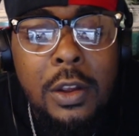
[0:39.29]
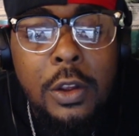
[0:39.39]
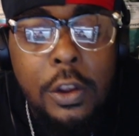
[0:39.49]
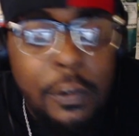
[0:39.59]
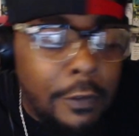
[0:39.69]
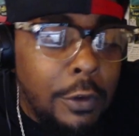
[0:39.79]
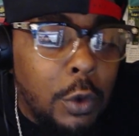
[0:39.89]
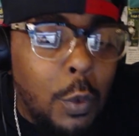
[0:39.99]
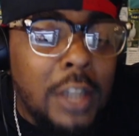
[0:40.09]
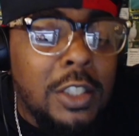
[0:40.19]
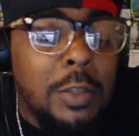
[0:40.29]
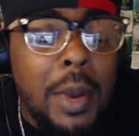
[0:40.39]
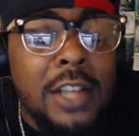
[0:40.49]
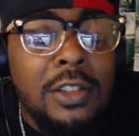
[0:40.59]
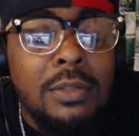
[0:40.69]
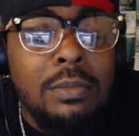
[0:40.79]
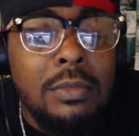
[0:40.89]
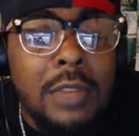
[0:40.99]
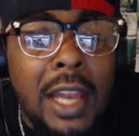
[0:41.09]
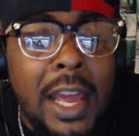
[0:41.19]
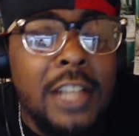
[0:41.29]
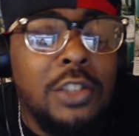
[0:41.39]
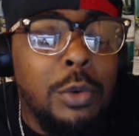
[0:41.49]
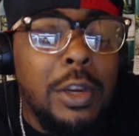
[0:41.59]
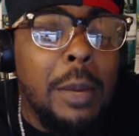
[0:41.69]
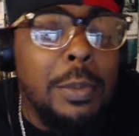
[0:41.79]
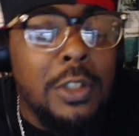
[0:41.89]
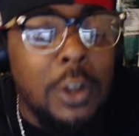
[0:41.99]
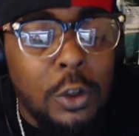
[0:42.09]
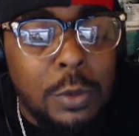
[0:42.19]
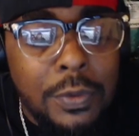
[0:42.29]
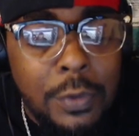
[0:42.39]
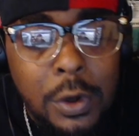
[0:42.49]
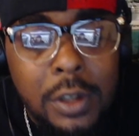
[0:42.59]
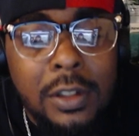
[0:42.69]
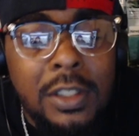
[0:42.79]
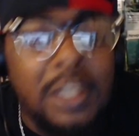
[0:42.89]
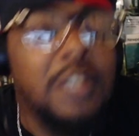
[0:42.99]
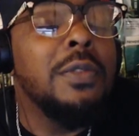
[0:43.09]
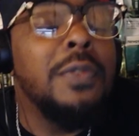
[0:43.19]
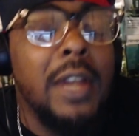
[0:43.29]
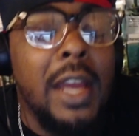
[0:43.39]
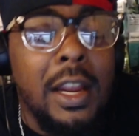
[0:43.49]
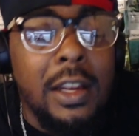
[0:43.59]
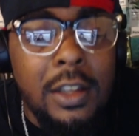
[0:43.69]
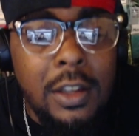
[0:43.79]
You, if you'd have watched the past, the last three episodes before the season finale